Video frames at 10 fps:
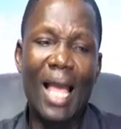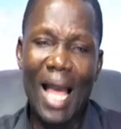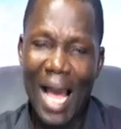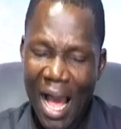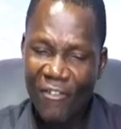
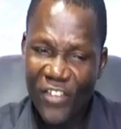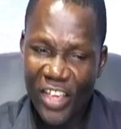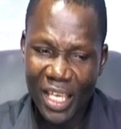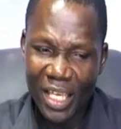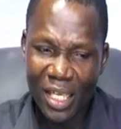I
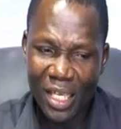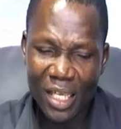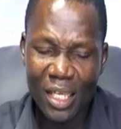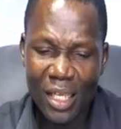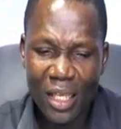feel
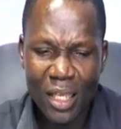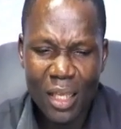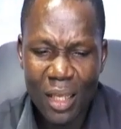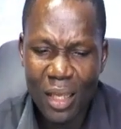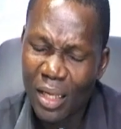
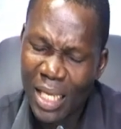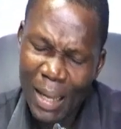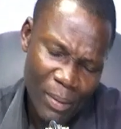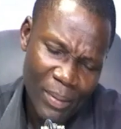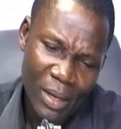a
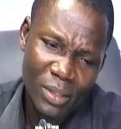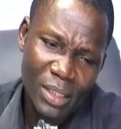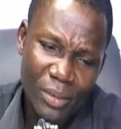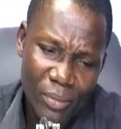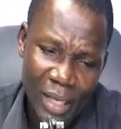papa could
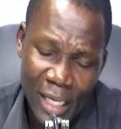say, we are.